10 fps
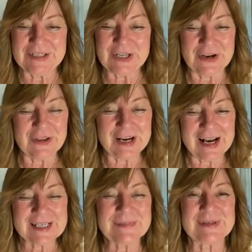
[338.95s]
share the
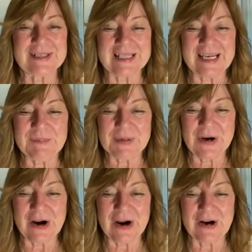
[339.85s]
gospel, and keep your
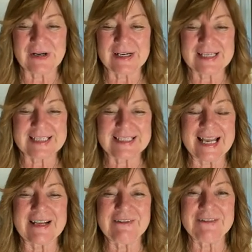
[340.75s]
heart
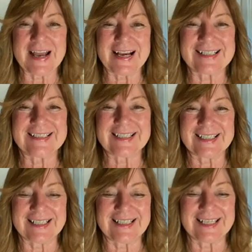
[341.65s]
steadfast
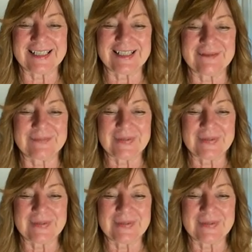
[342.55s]
in him.